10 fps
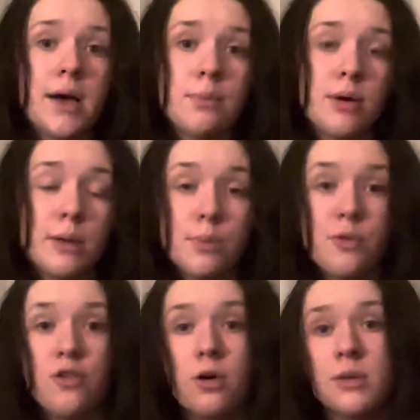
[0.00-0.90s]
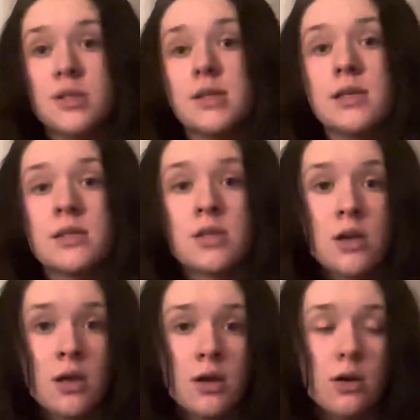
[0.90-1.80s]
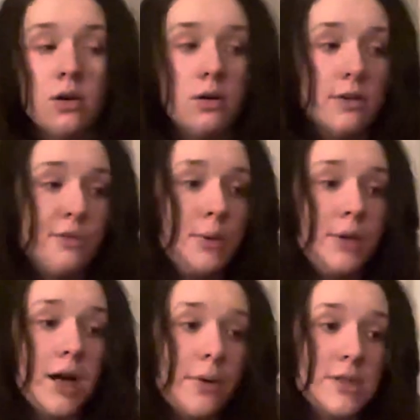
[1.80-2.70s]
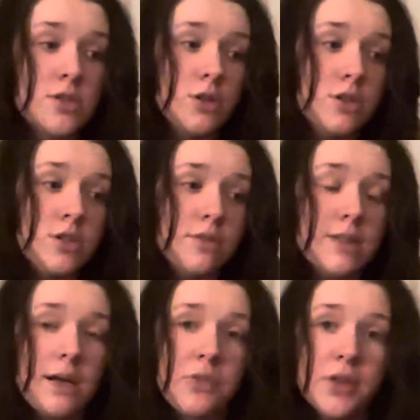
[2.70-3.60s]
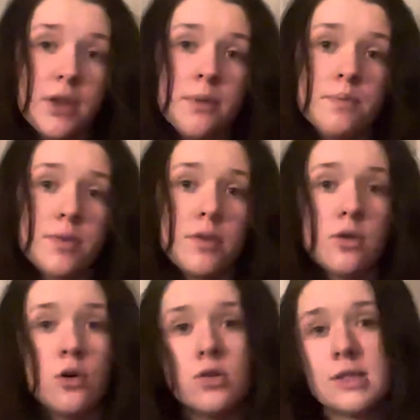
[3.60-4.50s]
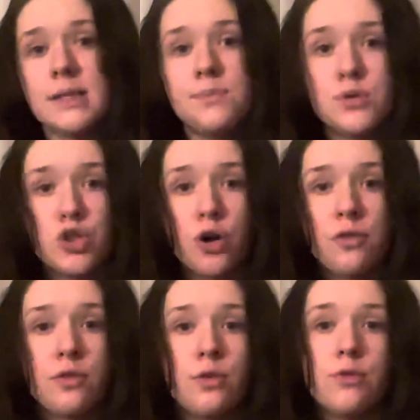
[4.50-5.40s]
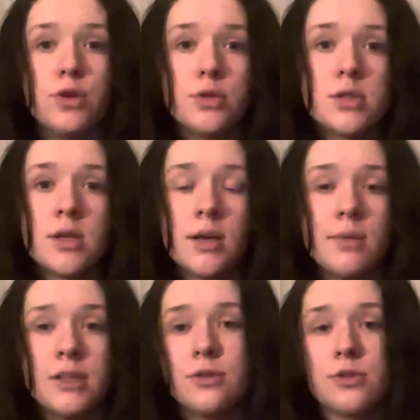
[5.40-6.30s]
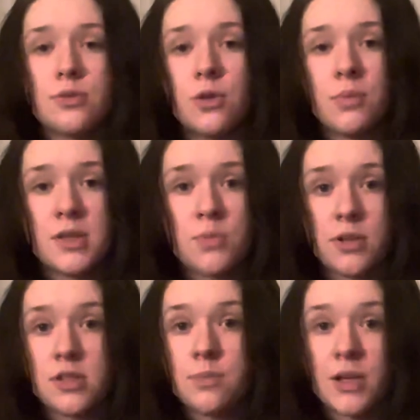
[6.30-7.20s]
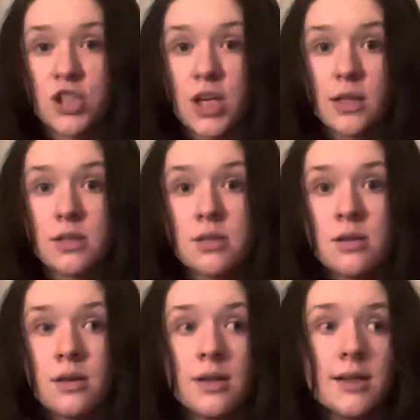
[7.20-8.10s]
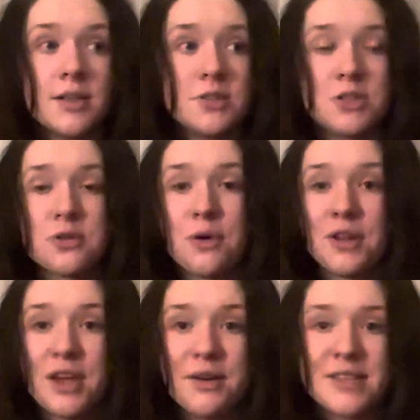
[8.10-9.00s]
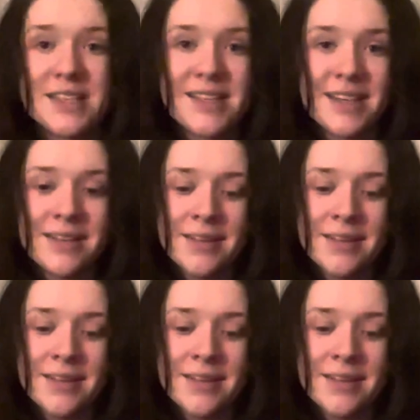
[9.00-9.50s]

Premier Performances, or if we were going sort of down the horsey stuff route, I mean, who doesn't want to be sponsored by Shires? It's just one of those, isn't it?